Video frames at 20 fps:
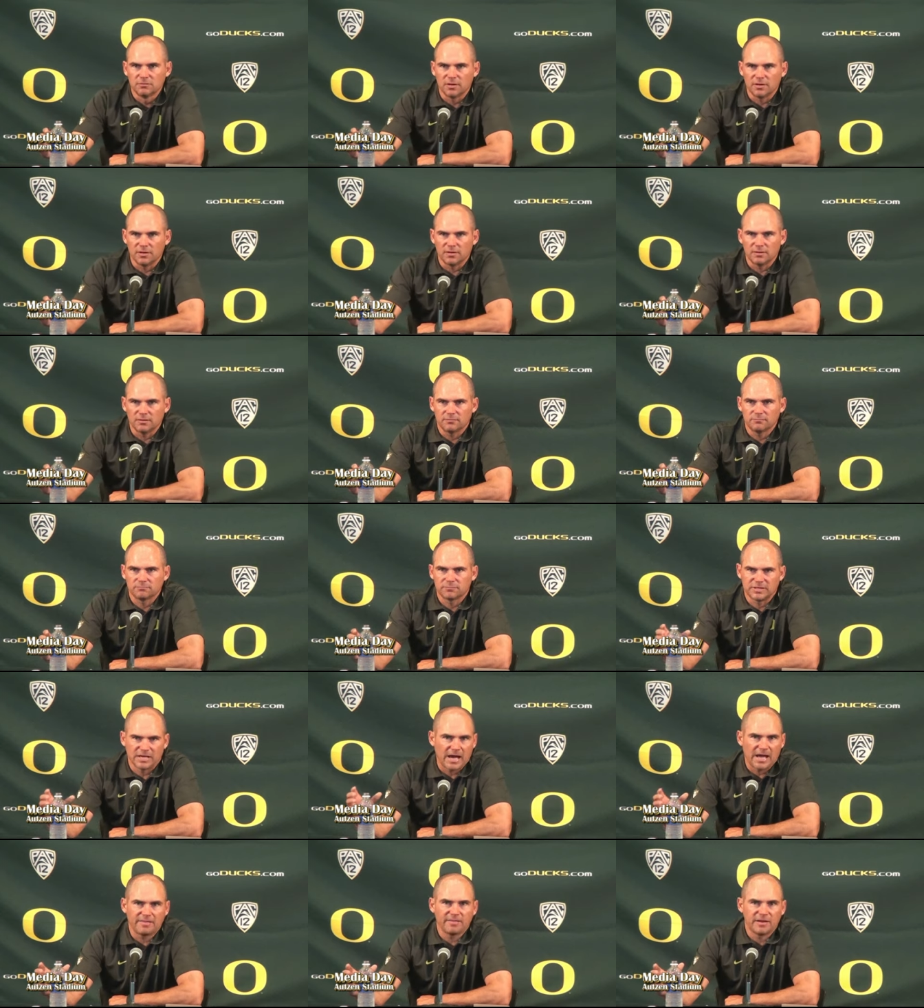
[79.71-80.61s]
uh,
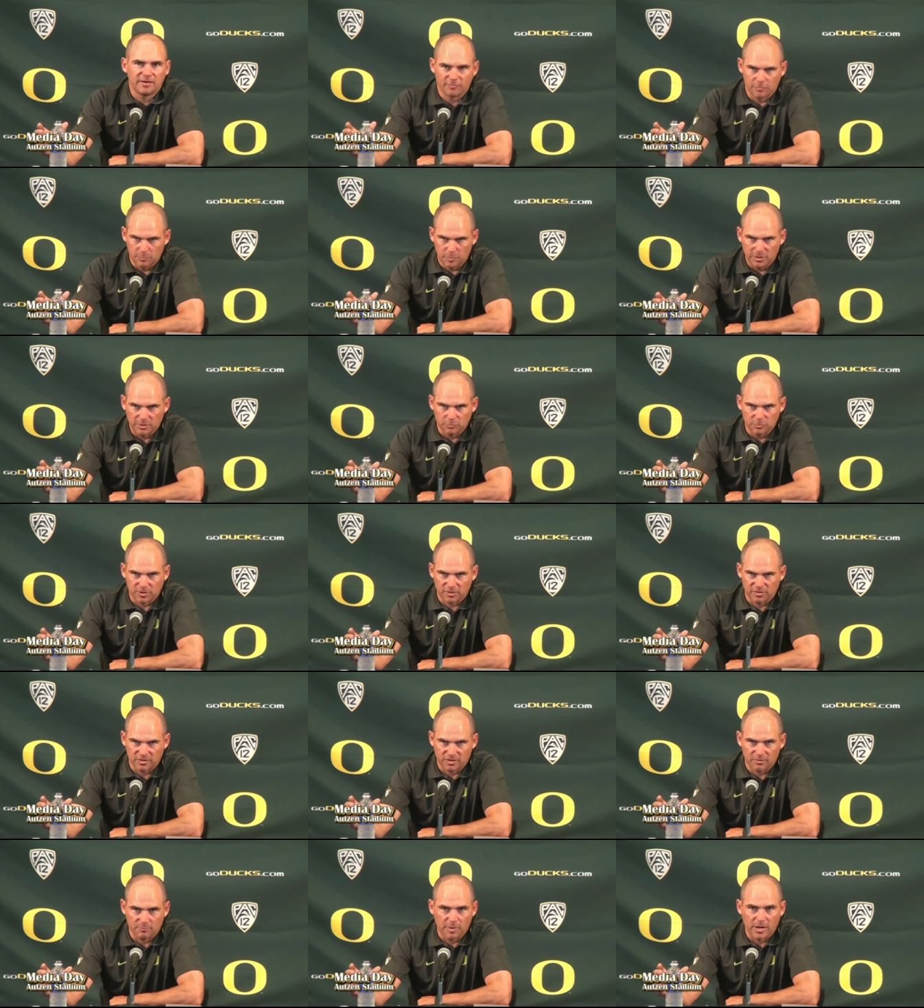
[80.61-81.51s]
guy that everybody would
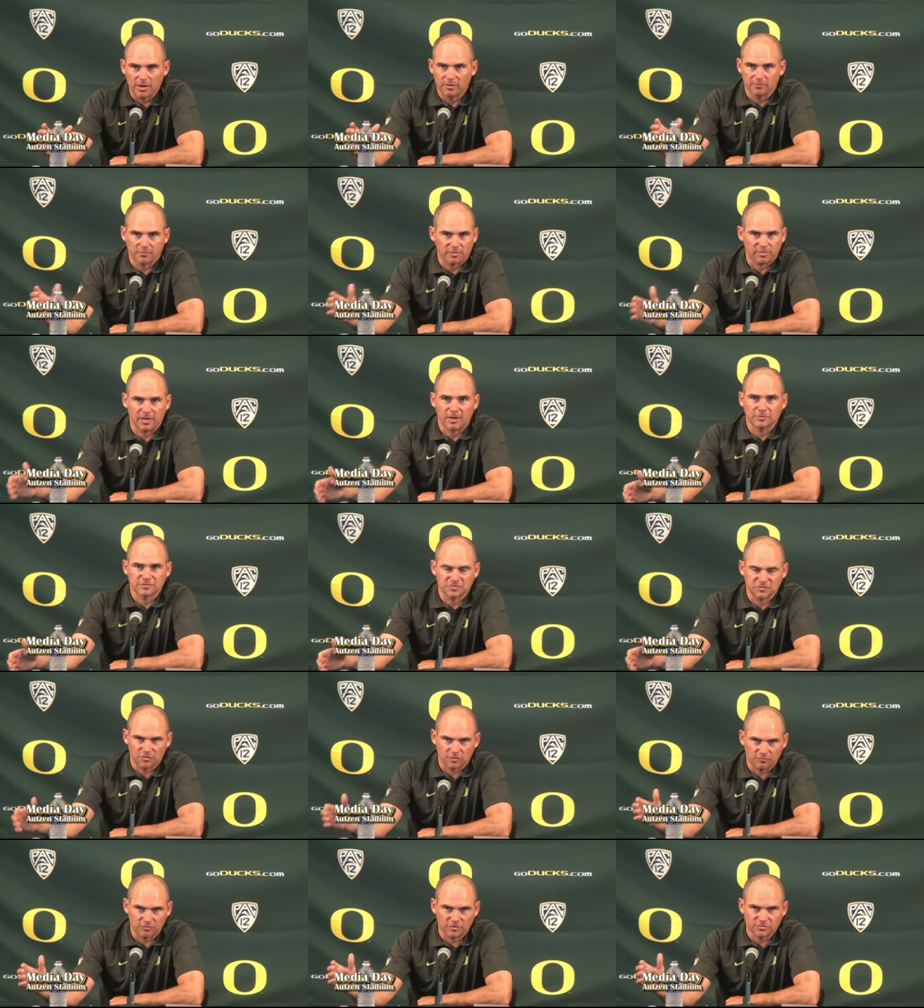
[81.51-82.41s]
think about, a
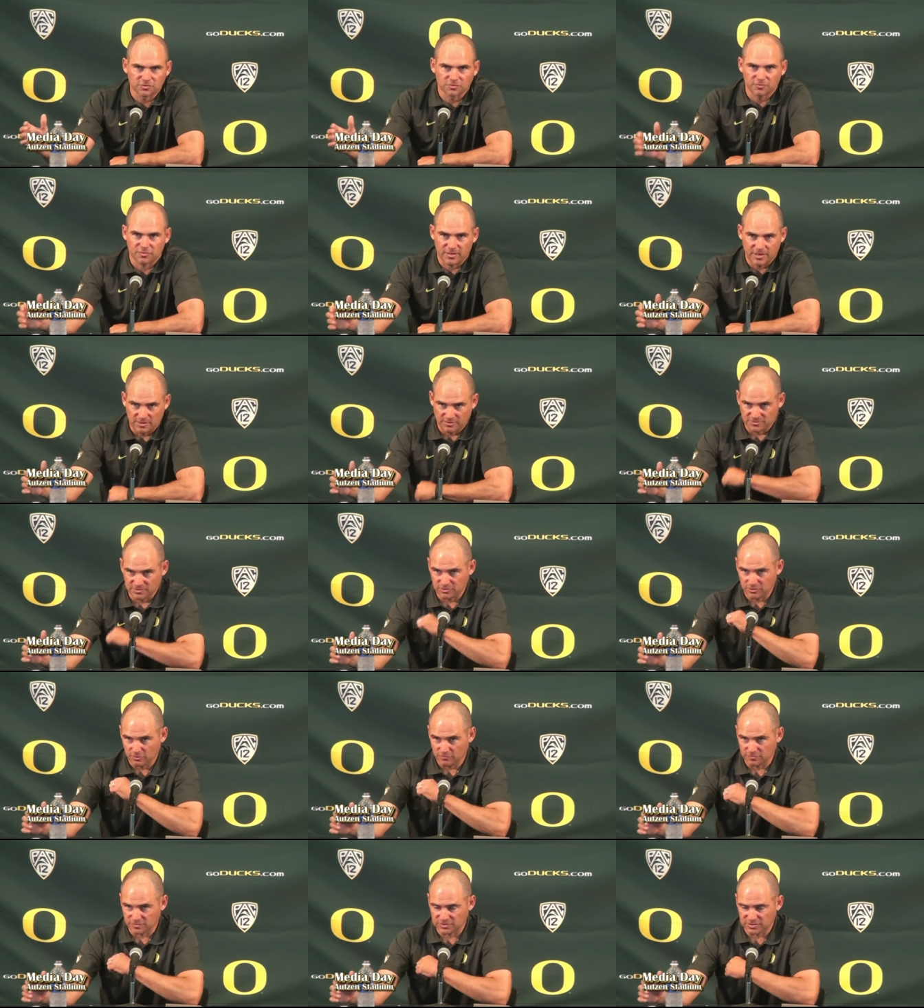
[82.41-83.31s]
thousand yard rusher, a thousand
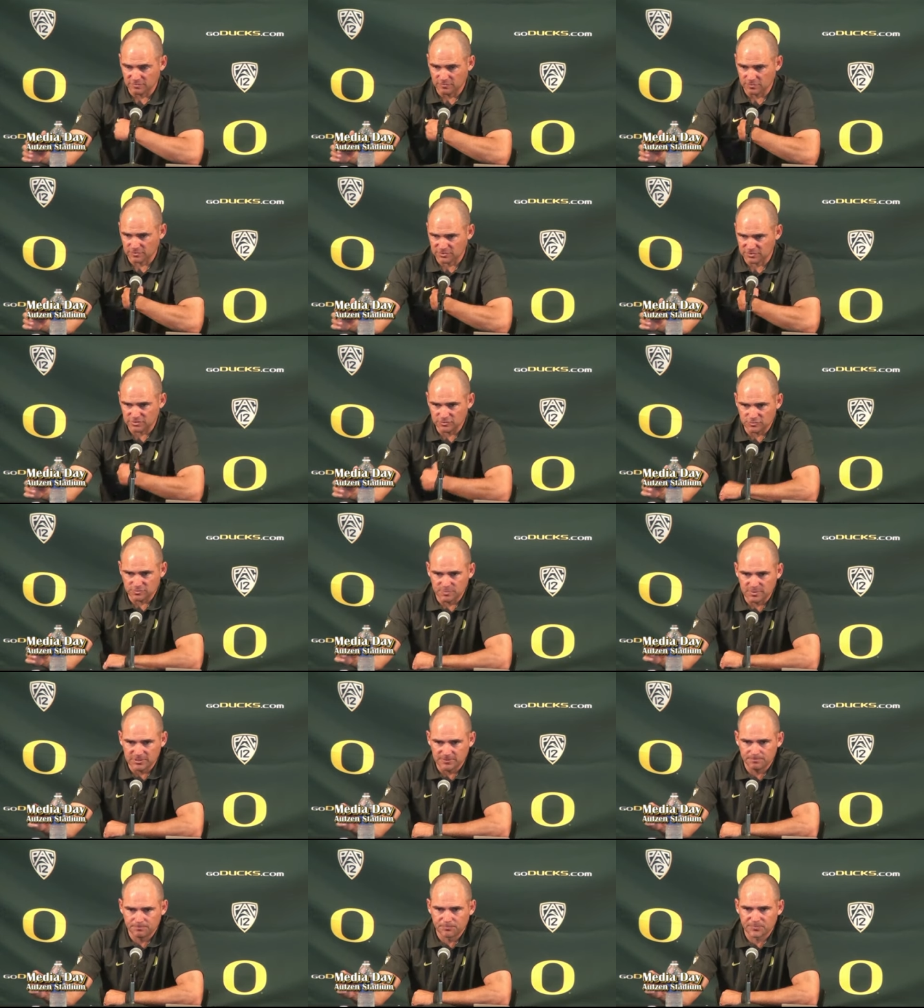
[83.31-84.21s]
yard receiver. Excuse
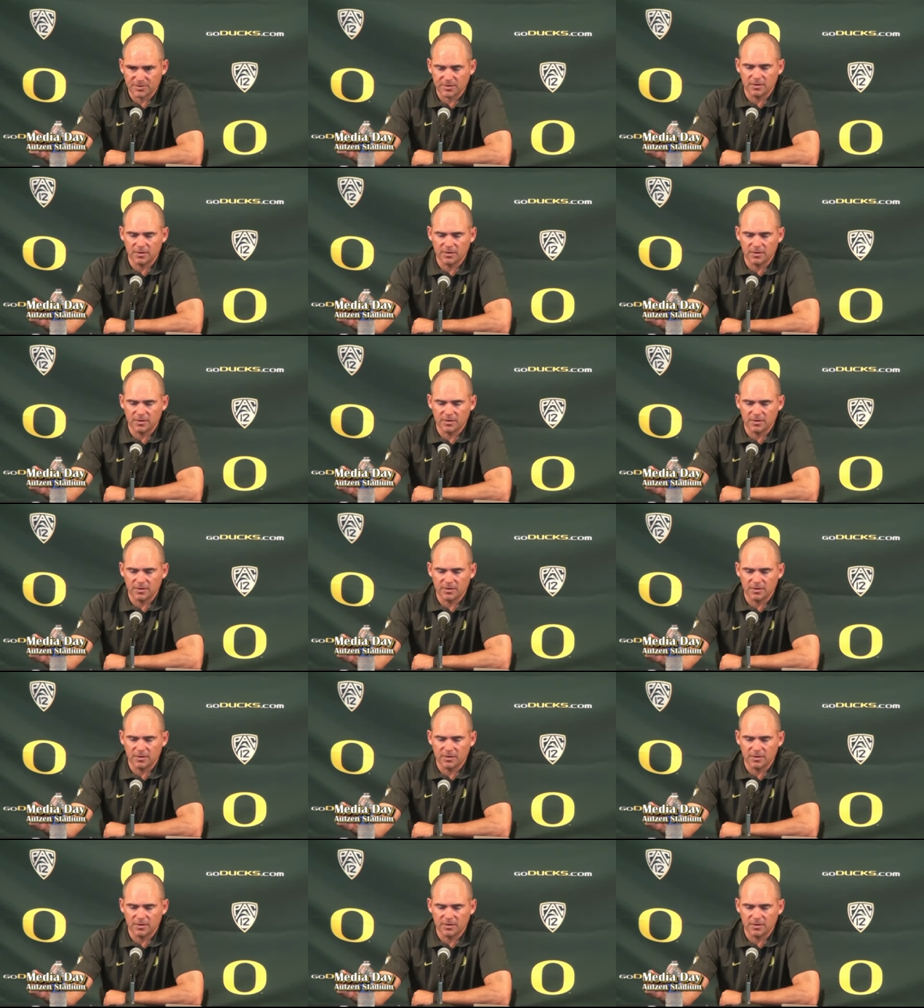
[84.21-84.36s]
me.